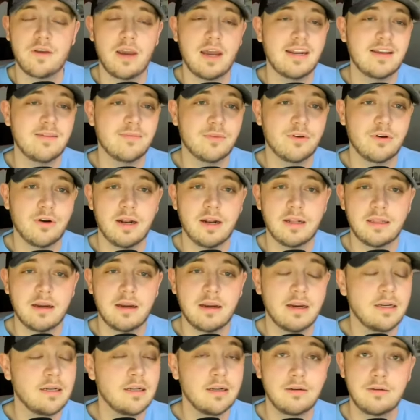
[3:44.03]
Got to give him credit
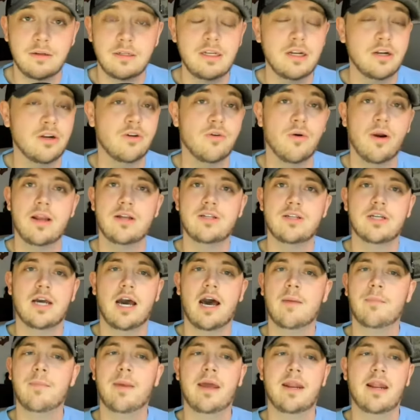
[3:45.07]
there. He did a great
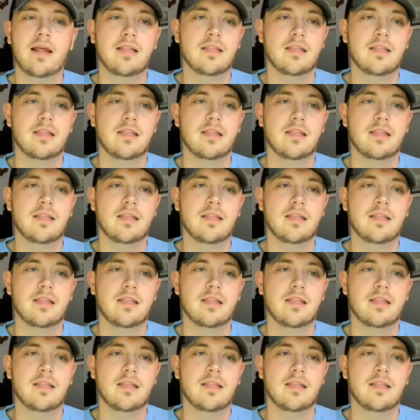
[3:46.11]
job, man.